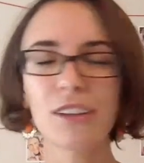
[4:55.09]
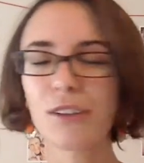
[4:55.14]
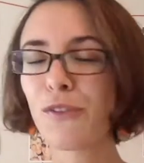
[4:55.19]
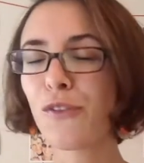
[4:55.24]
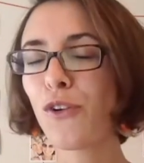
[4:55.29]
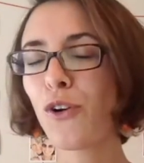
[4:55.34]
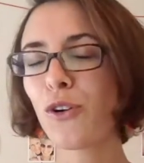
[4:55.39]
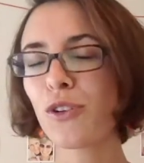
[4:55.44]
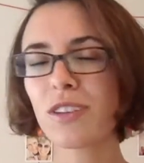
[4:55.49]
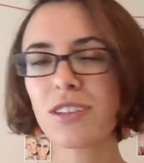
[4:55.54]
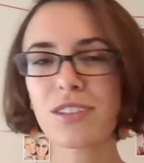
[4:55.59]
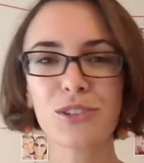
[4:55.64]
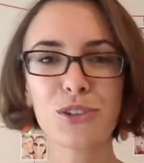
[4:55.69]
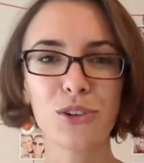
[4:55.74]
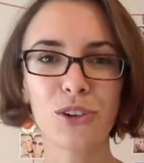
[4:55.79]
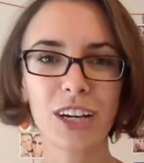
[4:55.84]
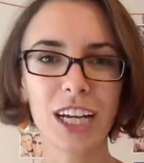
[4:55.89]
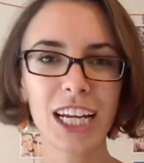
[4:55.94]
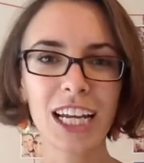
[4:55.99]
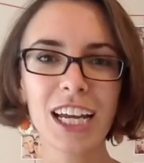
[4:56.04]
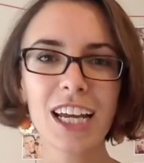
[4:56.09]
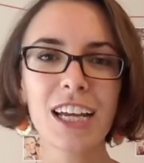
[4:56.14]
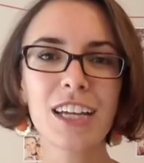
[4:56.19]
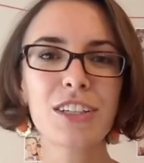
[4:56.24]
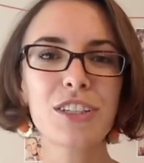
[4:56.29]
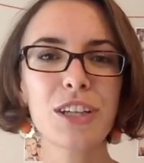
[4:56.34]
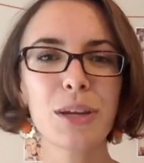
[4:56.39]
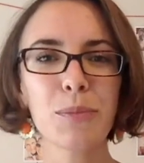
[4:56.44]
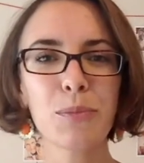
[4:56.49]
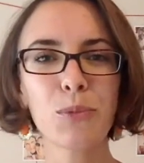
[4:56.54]
fourth
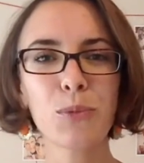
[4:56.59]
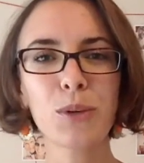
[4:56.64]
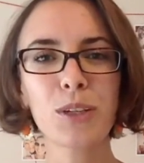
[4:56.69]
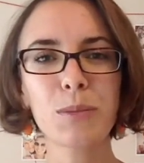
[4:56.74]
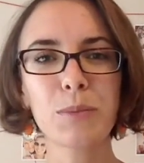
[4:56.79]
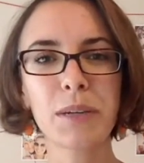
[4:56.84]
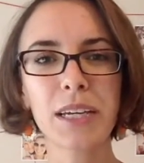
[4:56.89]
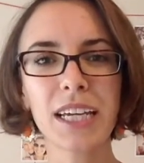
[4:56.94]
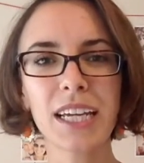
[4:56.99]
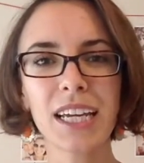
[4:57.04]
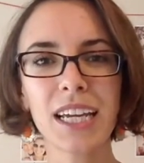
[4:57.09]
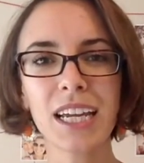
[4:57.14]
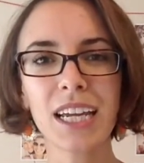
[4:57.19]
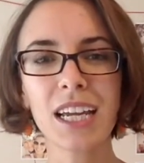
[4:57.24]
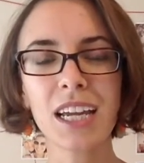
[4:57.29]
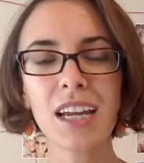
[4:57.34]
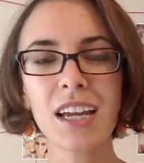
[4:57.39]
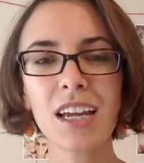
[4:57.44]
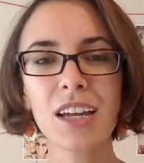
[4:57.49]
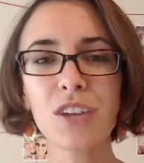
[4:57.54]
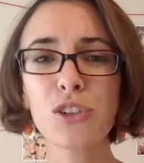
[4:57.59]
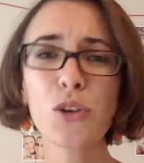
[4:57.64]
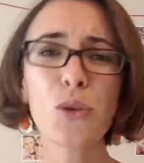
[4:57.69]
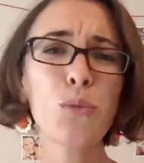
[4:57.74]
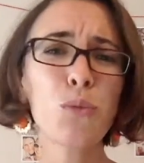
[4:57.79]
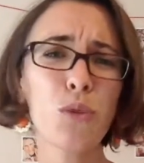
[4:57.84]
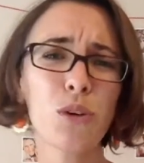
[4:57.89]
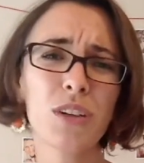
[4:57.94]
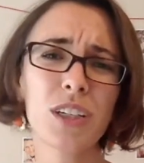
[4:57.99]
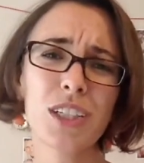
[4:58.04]
tip would be,
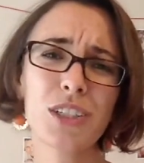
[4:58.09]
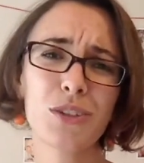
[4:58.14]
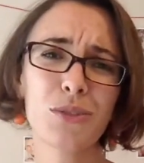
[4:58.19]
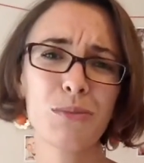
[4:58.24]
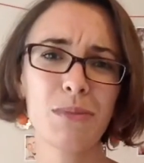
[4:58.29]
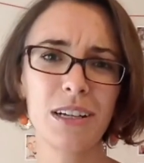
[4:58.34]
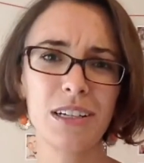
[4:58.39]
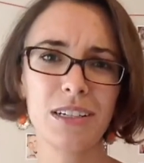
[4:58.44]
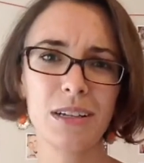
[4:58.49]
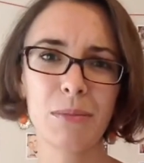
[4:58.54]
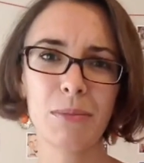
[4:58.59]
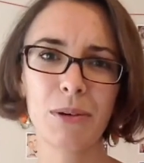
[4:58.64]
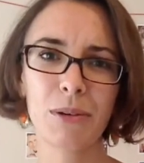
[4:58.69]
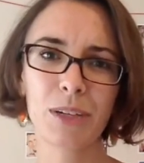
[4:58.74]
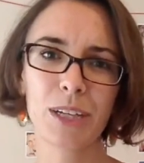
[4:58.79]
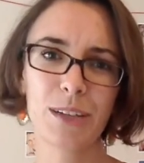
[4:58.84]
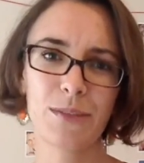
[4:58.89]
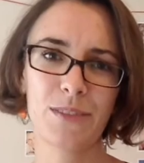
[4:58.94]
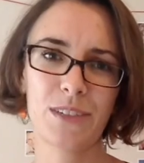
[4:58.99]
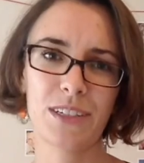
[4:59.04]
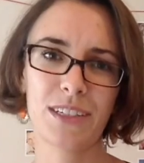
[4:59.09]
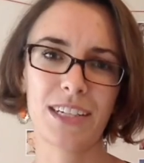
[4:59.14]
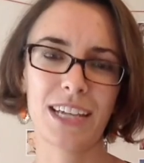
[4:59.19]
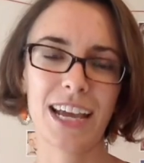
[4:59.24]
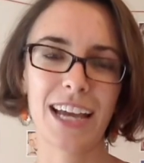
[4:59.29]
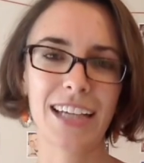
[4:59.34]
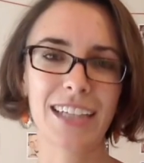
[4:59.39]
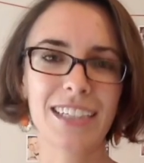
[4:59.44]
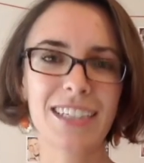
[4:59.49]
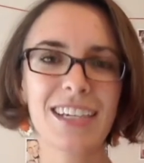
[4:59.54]
don't worry too much about gifted
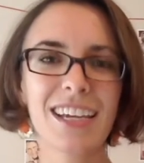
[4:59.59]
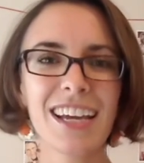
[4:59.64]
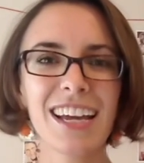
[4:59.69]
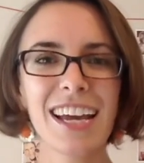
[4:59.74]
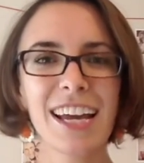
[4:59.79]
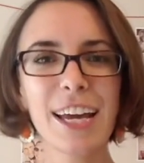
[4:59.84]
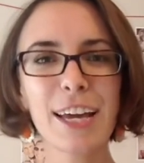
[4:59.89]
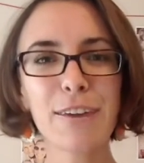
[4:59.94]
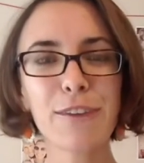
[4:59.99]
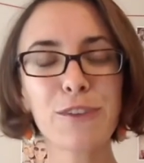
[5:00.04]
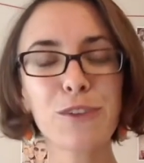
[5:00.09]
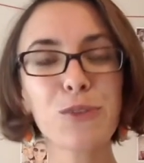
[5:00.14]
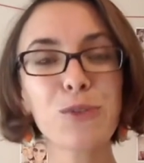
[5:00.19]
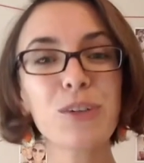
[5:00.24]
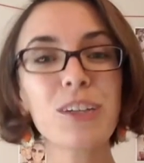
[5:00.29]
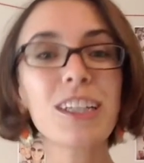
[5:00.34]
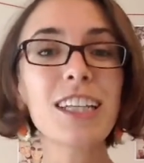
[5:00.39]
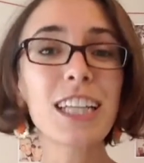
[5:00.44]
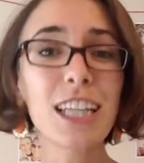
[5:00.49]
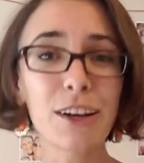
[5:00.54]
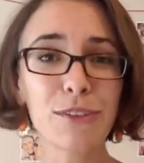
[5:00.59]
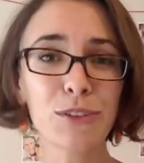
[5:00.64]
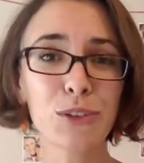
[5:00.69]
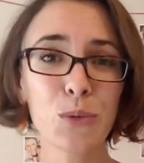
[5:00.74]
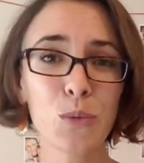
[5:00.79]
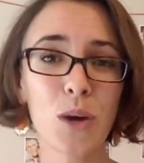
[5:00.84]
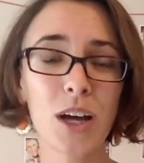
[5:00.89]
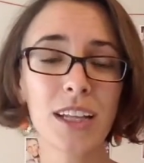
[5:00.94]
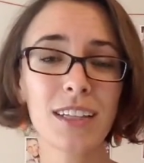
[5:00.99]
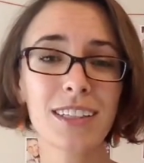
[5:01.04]
decks. if you really love the
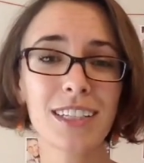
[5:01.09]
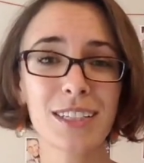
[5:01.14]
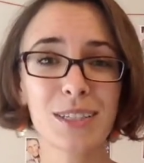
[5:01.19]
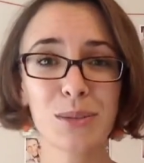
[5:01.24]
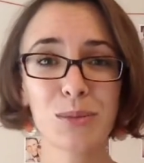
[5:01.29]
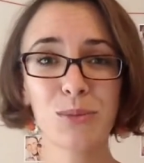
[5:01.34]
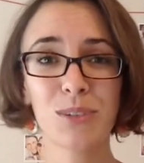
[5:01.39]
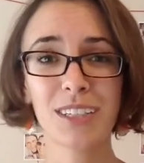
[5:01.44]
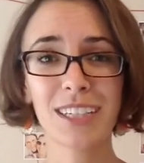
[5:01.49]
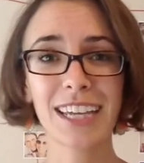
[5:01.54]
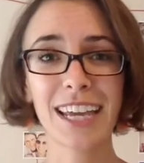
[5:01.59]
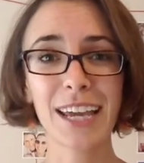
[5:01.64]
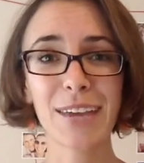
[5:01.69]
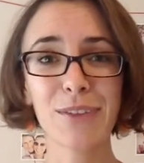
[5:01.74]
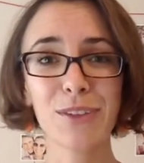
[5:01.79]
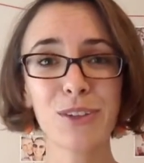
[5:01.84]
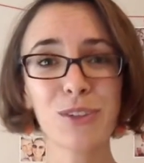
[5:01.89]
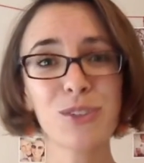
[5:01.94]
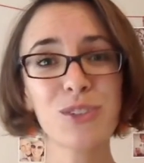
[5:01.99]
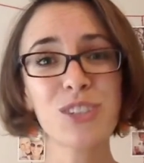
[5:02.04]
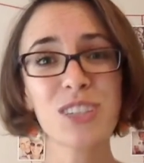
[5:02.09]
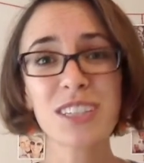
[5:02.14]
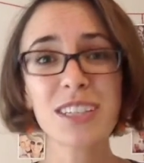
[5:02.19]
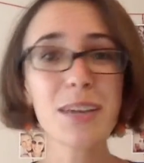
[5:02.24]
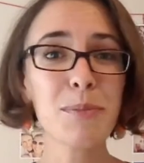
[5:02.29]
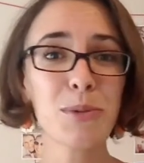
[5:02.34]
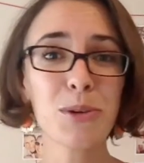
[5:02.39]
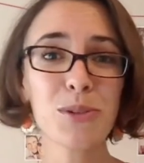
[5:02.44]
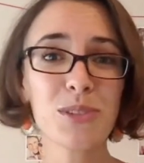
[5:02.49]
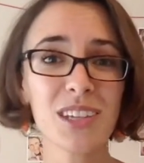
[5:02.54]
one that someone gave you, just
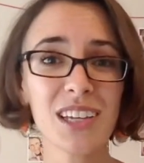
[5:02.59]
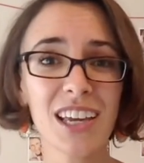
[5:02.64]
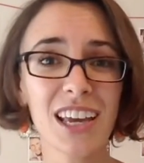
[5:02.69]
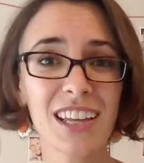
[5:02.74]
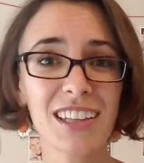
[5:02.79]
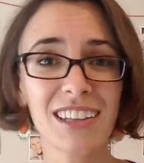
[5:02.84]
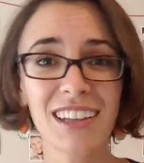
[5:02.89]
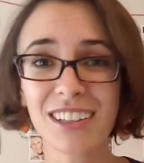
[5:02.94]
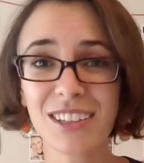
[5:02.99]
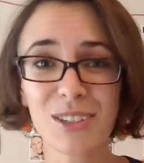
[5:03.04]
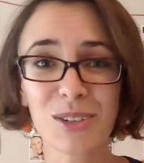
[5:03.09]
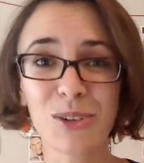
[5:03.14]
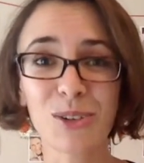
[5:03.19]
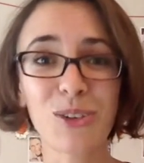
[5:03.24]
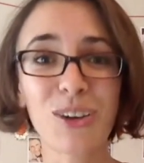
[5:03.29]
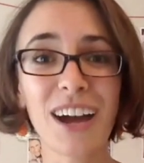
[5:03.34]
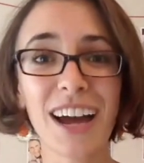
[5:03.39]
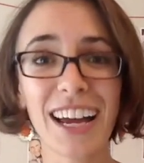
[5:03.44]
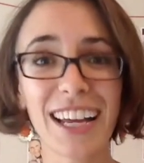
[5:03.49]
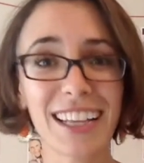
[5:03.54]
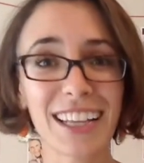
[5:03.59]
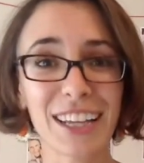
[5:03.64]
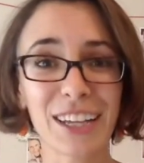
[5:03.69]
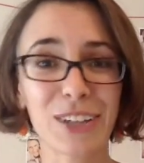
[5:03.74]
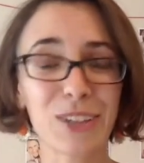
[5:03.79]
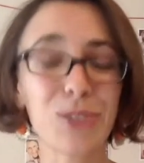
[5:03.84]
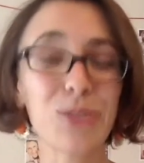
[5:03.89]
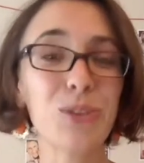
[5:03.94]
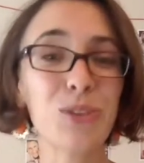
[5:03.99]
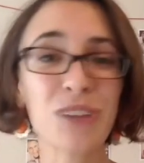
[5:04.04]
keep using it. That's all right.
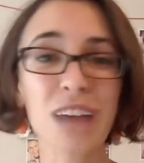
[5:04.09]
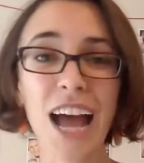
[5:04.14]
Like, you don't